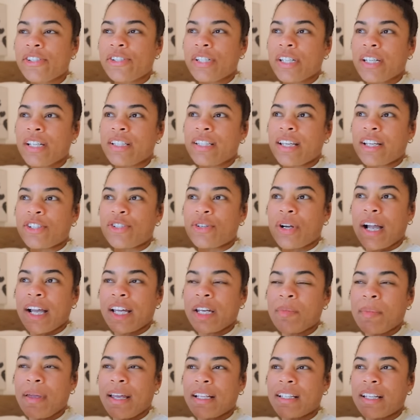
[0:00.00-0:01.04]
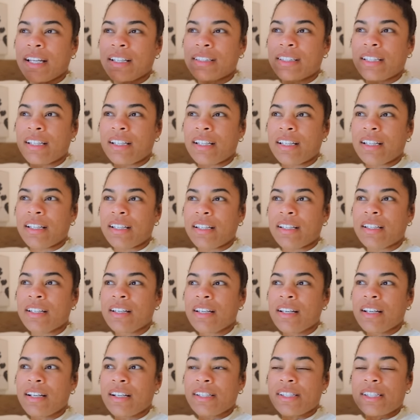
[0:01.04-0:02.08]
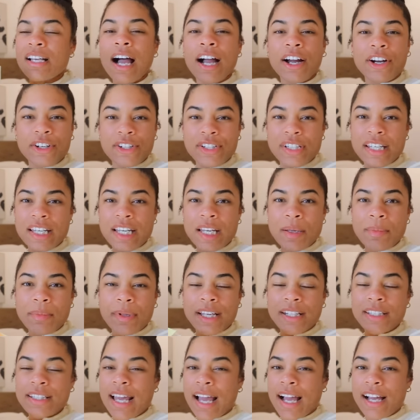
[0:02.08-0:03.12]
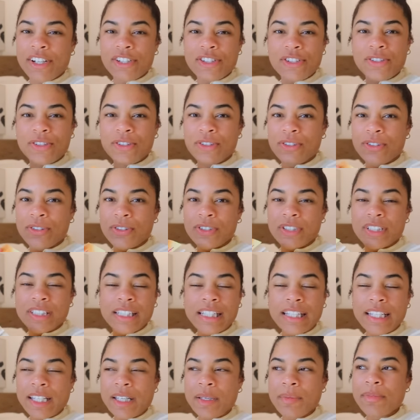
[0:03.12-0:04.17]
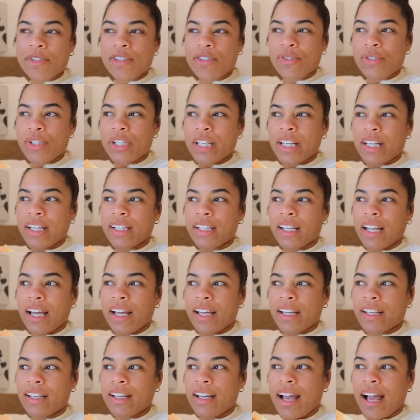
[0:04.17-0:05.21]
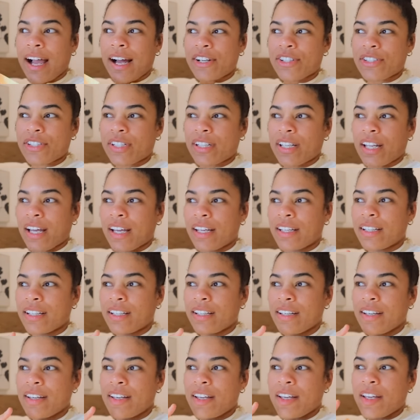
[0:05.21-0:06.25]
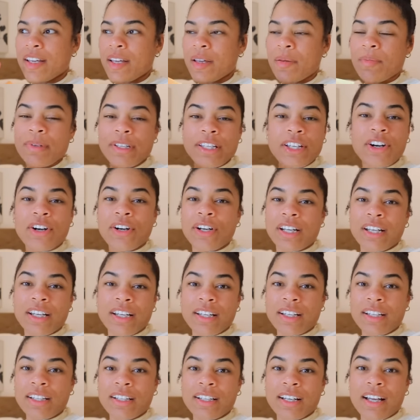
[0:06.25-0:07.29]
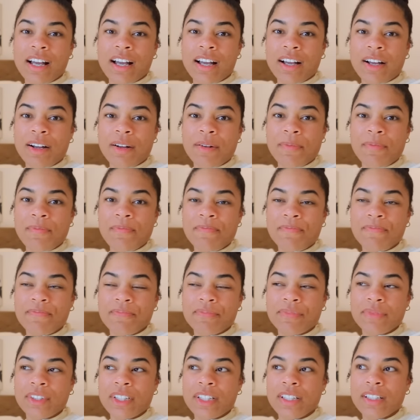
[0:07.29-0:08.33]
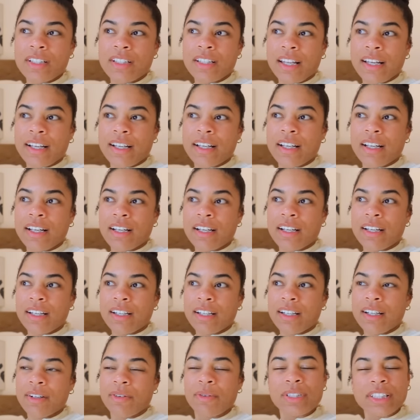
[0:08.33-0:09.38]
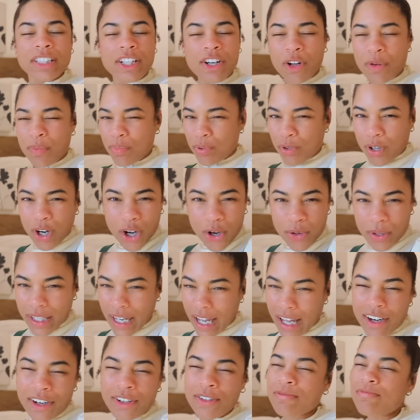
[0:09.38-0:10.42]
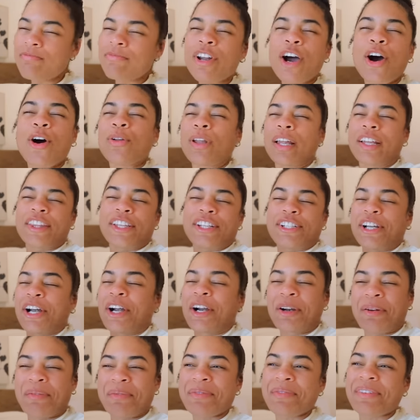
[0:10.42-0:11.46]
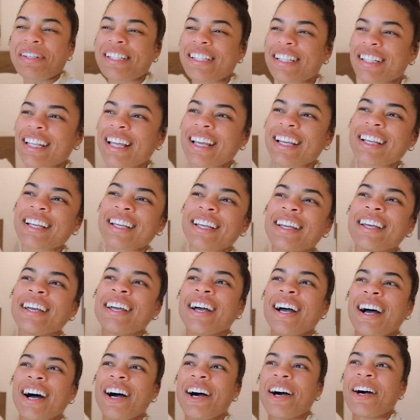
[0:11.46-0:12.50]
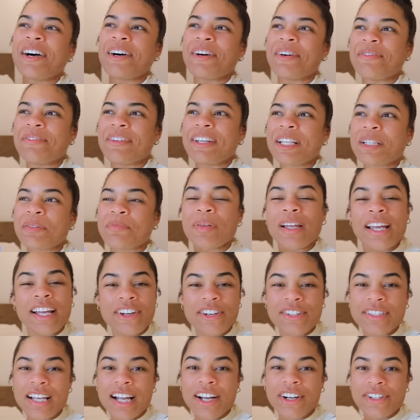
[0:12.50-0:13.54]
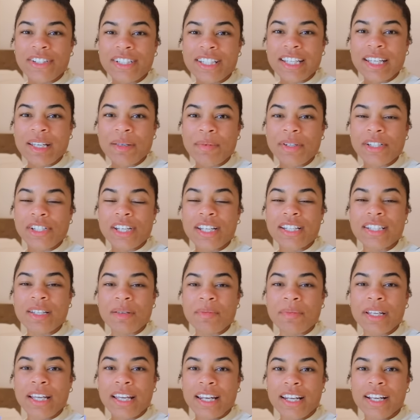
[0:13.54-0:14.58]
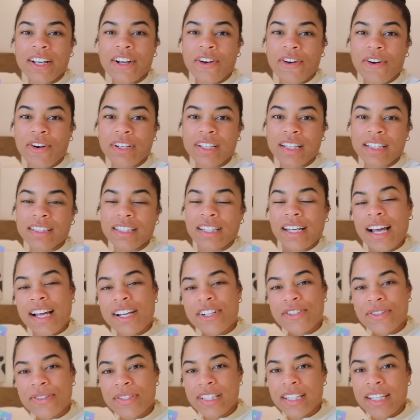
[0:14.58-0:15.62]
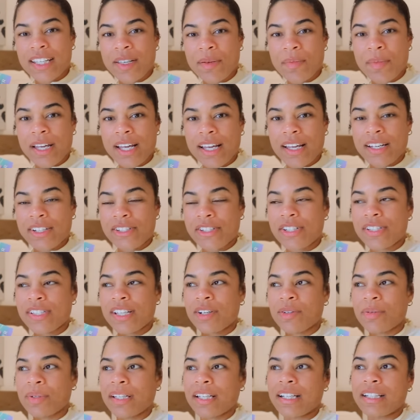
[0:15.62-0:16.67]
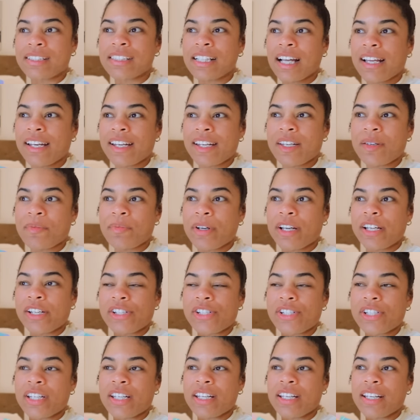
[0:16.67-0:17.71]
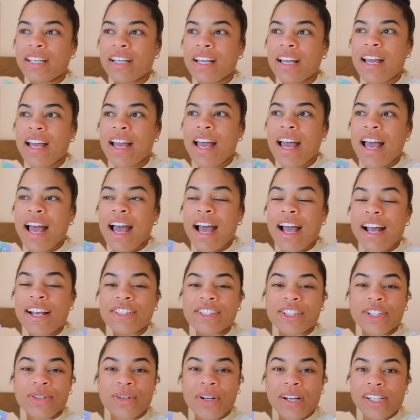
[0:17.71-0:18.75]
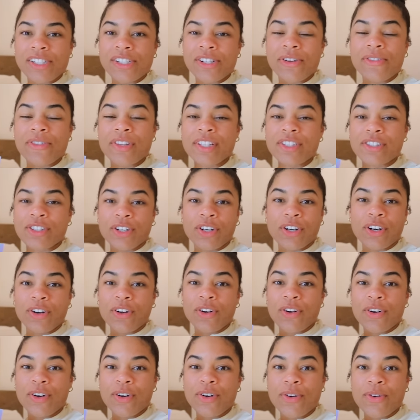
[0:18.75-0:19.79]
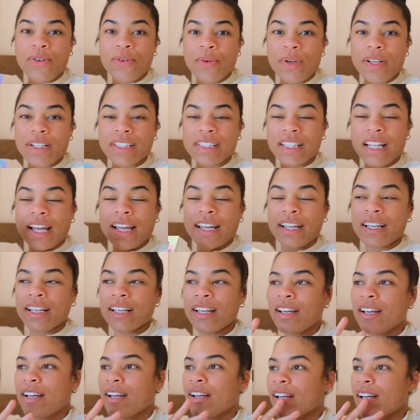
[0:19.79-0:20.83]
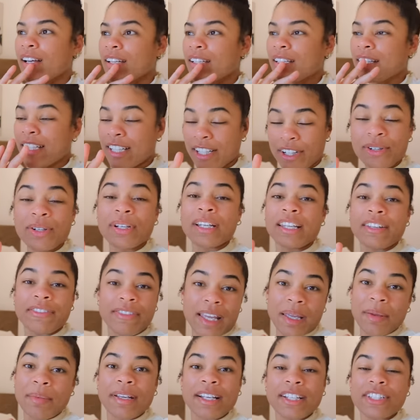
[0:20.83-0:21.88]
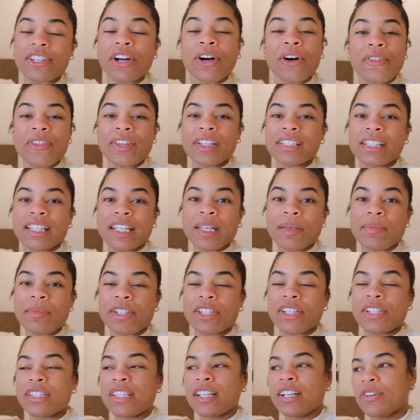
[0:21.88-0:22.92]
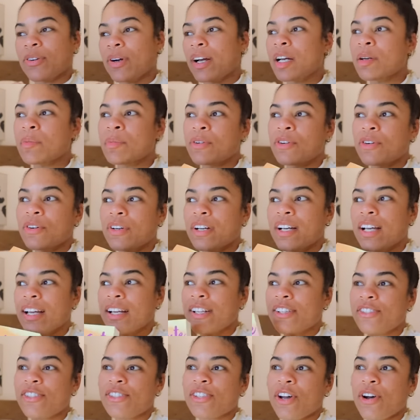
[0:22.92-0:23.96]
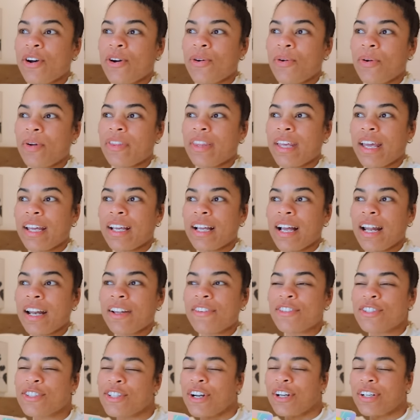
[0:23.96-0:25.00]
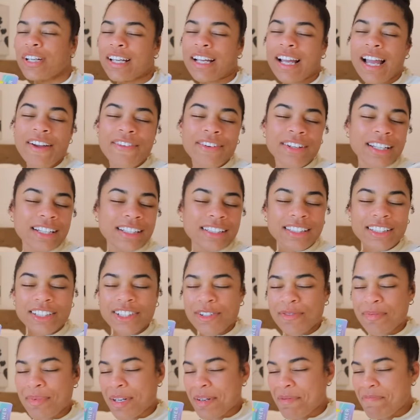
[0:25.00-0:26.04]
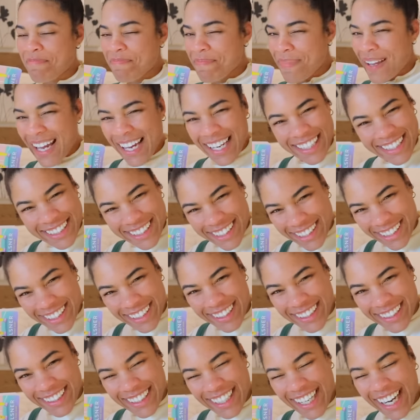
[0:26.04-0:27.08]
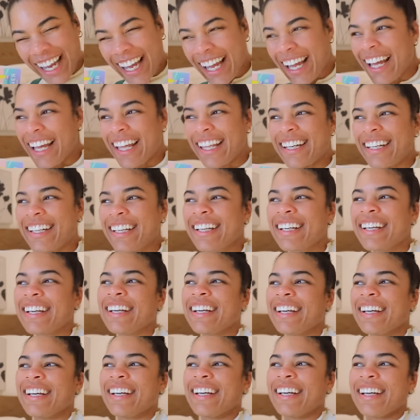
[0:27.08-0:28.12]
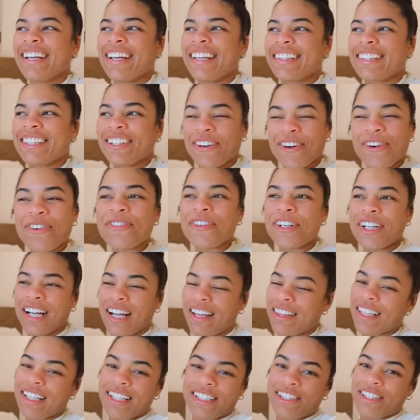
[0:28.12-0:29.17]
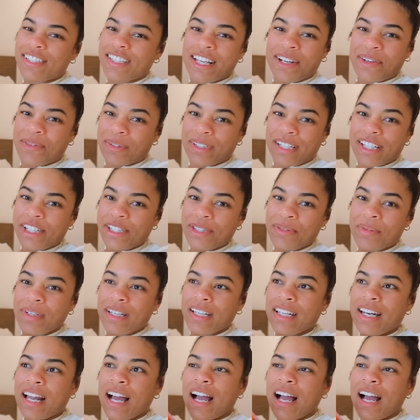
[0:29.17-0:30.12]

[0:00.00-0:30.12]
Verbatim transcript: she's like trying to make like the soccer team, like national team so she can like actually like be on a um like a what's it called pro like, i don't know like the terms but she like um is playing on a soccer team and she ends up getting on like the national team and she's like really excited but she has a crush on this girl who is like literally famous on the team and she's incredible and so they kind of start like having like a little bit of banter and the whole book I think is just like really sweet.